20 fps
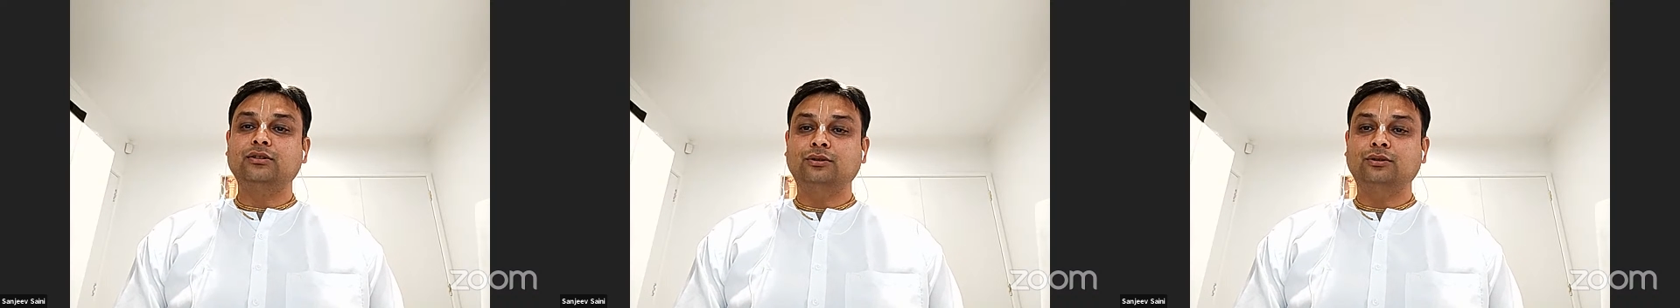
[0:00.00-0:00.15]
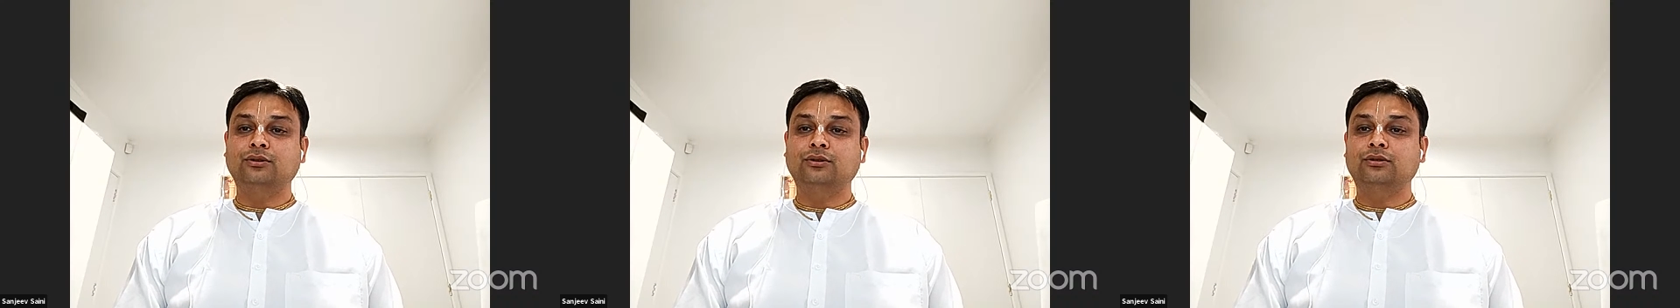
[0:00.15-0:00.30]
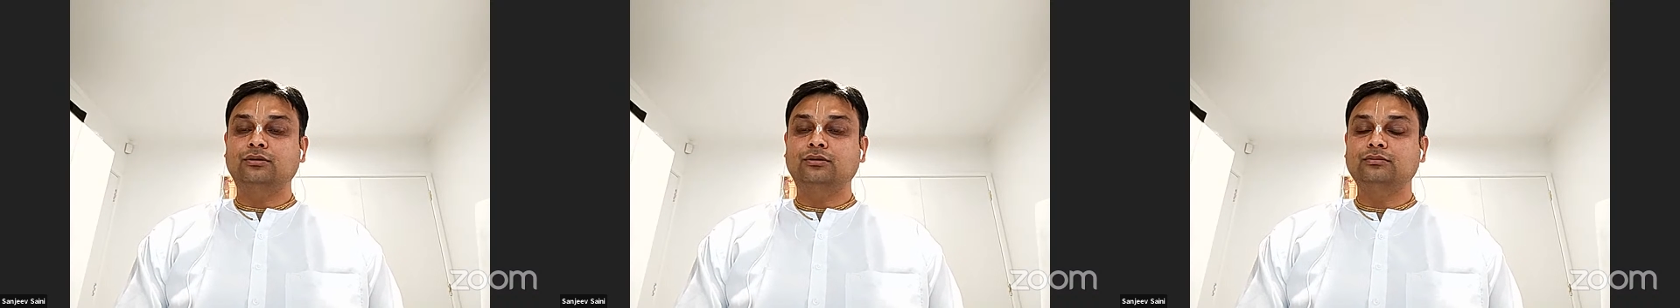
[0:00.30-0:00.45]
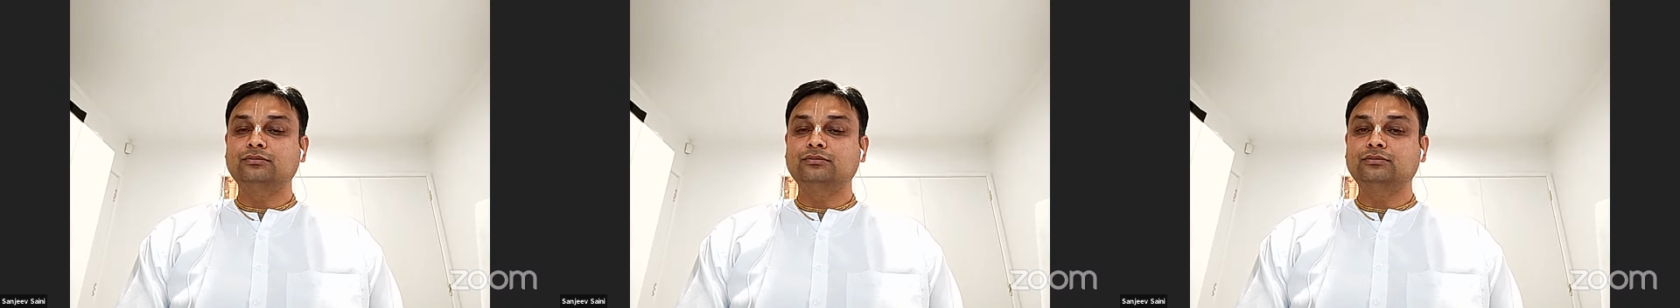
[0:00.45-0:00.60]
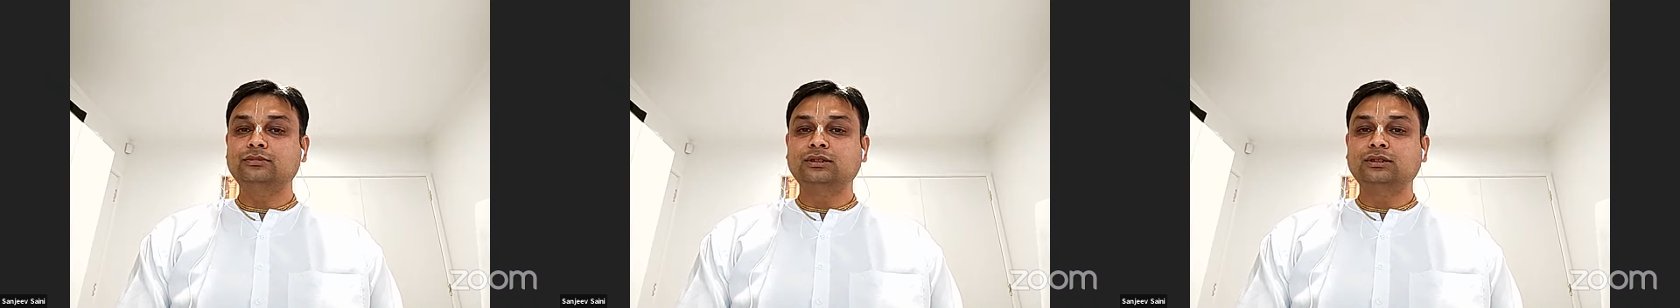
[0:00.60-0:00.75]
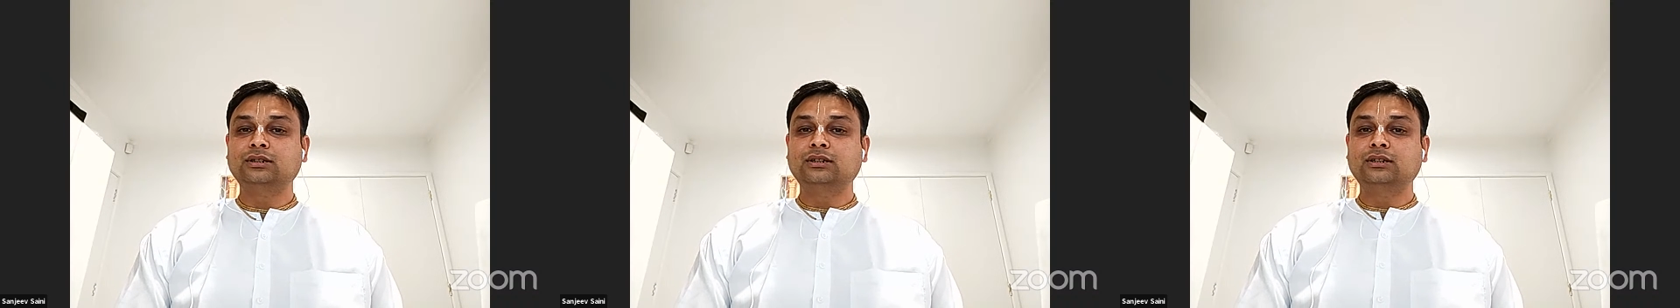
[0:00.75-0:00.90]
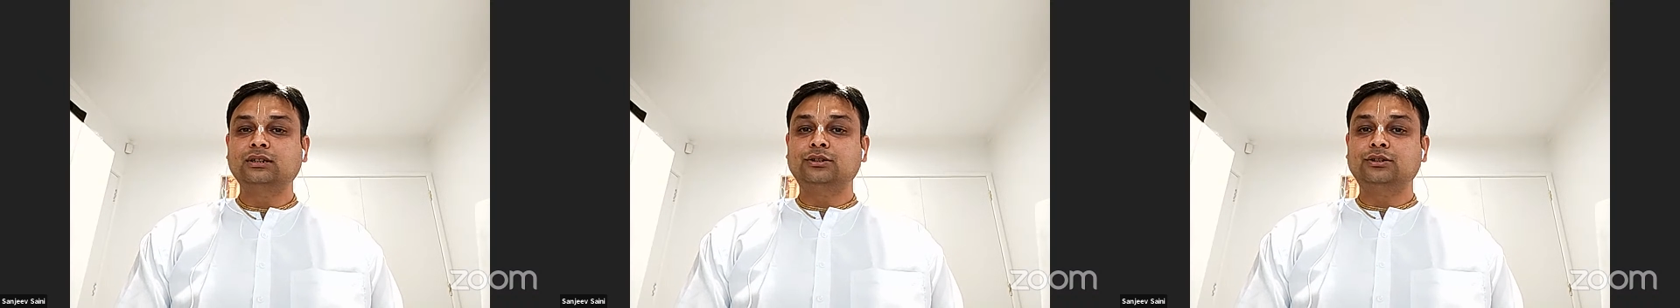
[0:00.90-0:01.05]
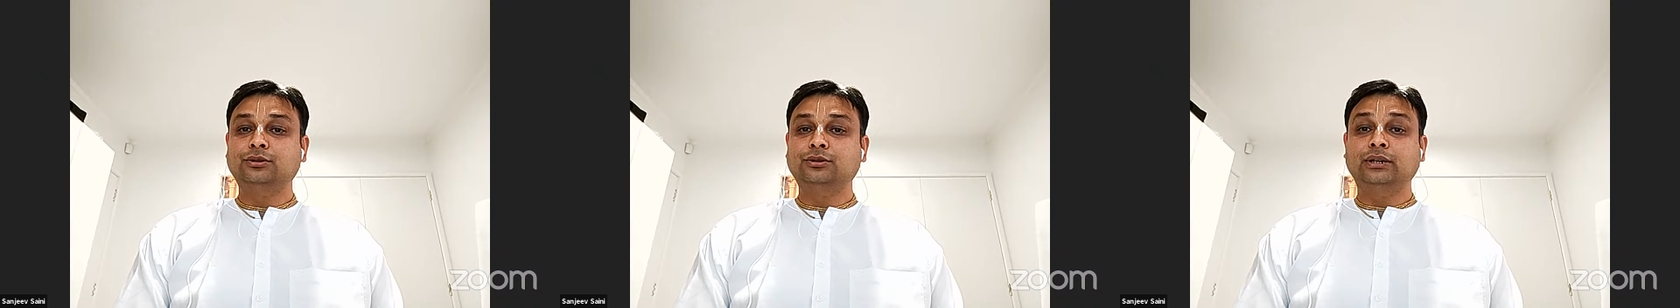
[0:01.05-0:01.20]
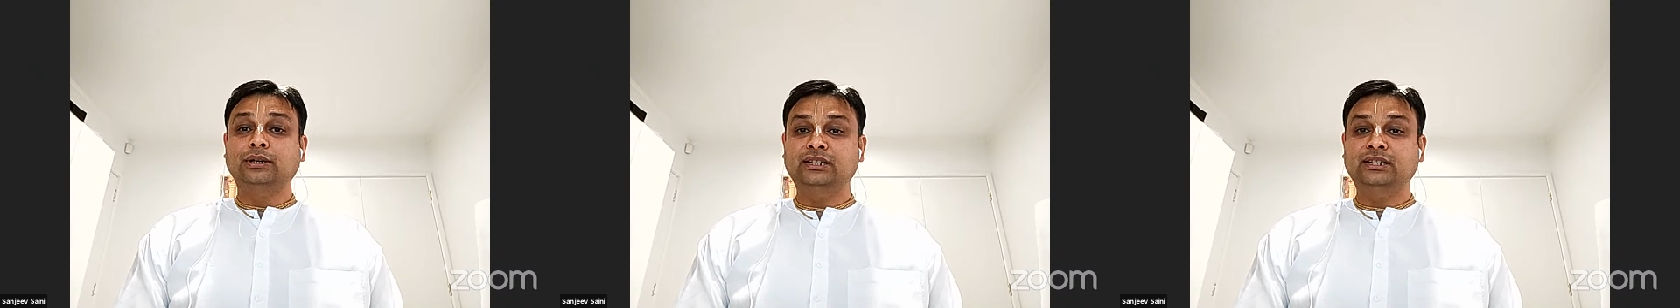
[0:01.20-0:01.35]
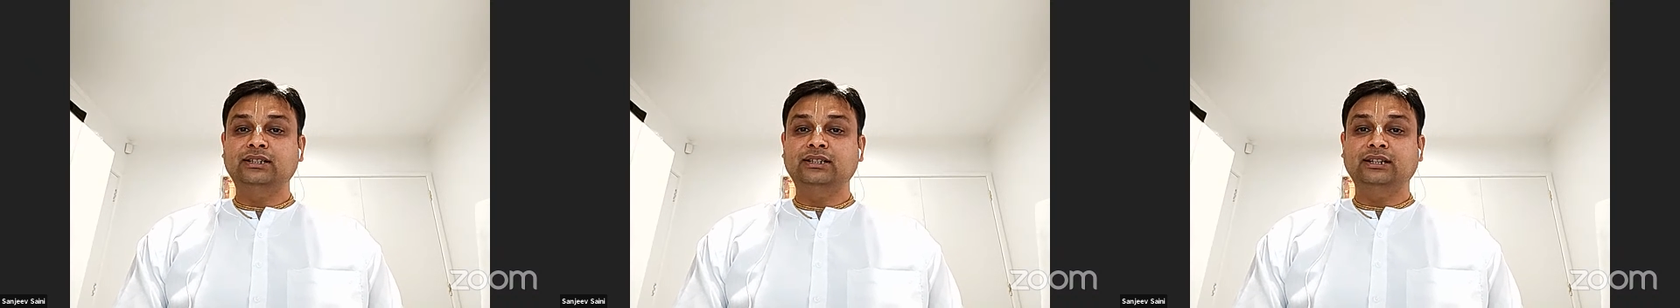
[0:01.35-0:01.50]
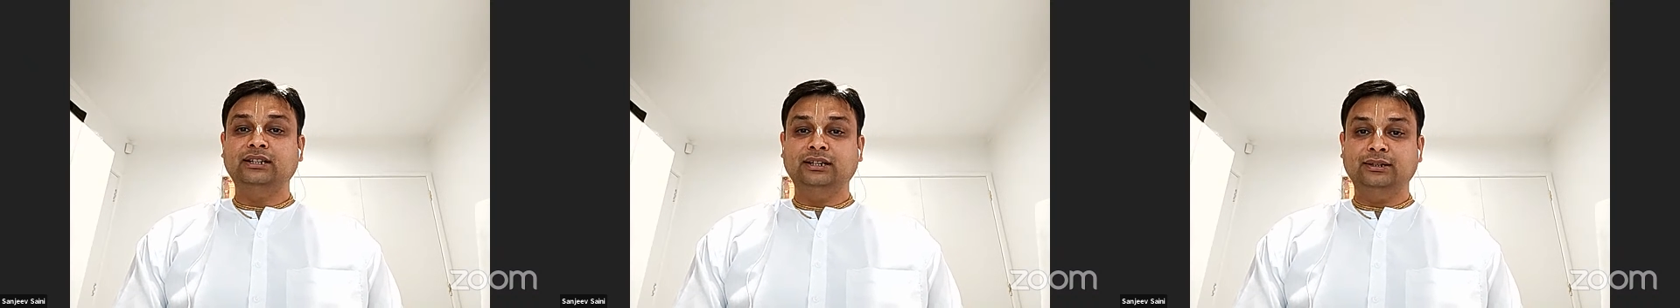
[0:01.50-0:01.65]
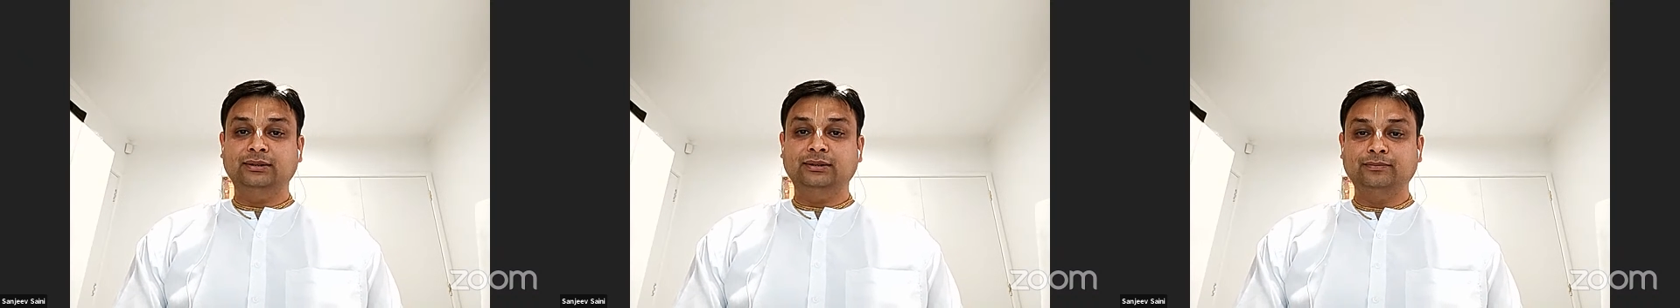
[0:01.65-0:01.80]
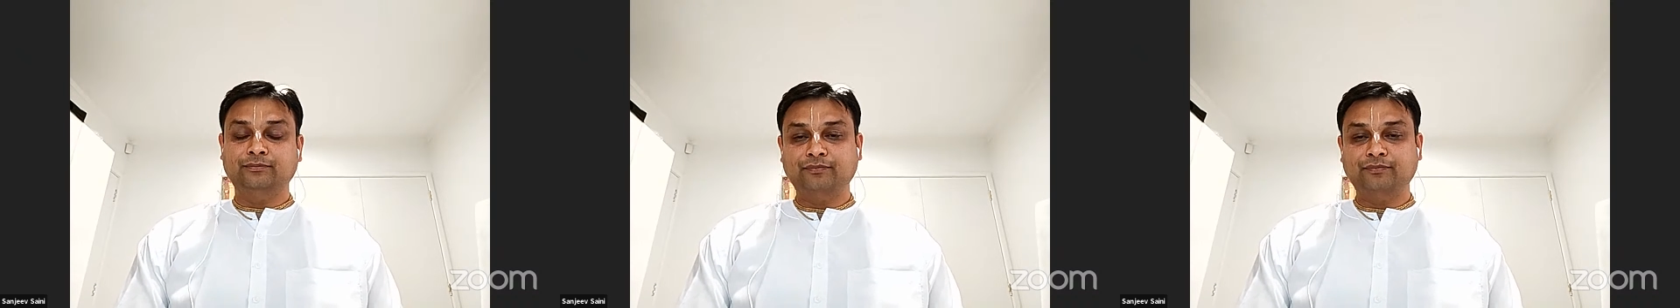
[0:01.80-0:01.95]
or do
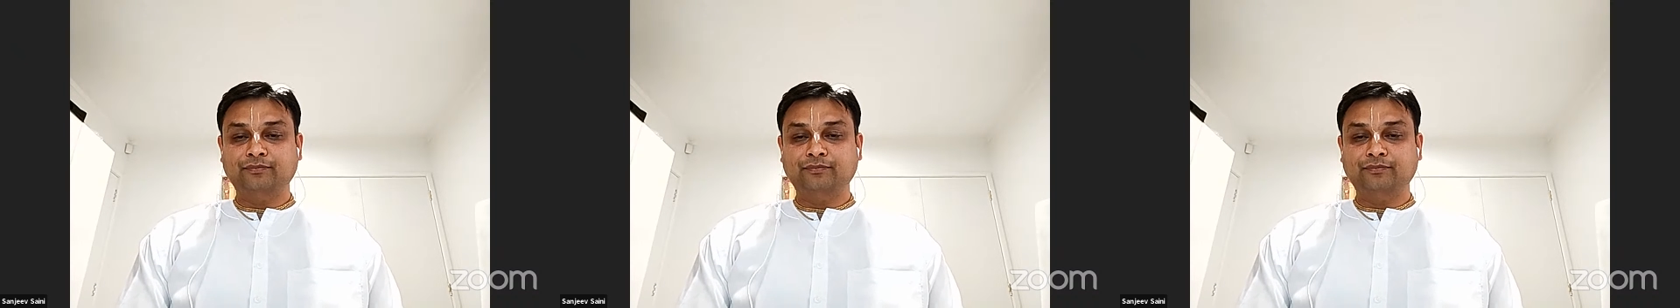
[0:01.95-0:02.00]
anything.